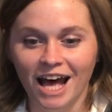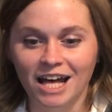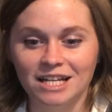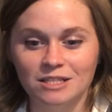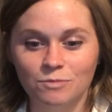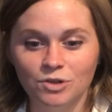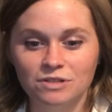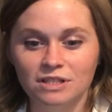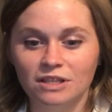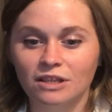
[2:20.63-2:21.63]
And um, it's
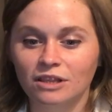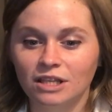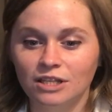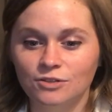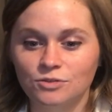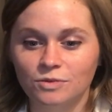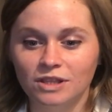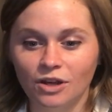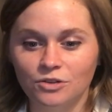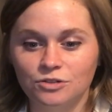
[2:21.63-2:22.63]
mostly used with
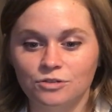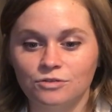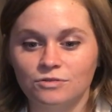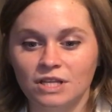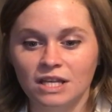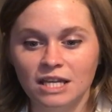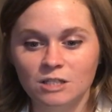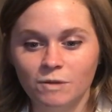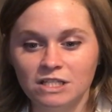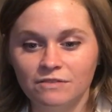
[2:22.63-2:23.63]
those whose
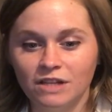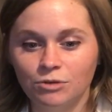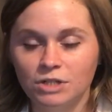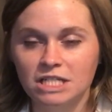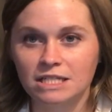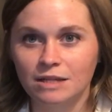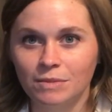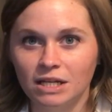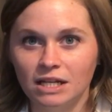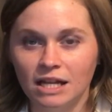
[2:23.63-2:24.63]
expressive language is
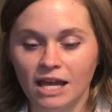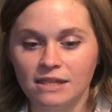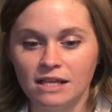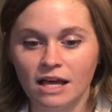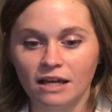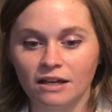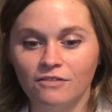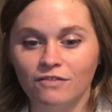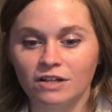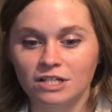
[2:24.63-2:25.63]
limited and they lack a
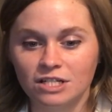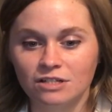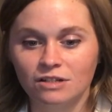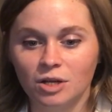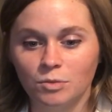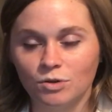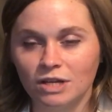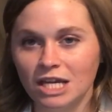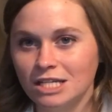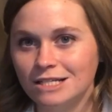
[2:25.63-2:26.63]
functional
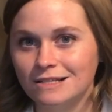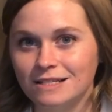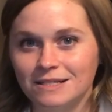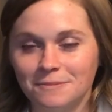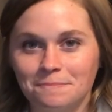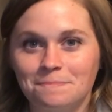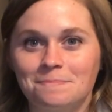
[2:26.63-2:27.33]
communication system.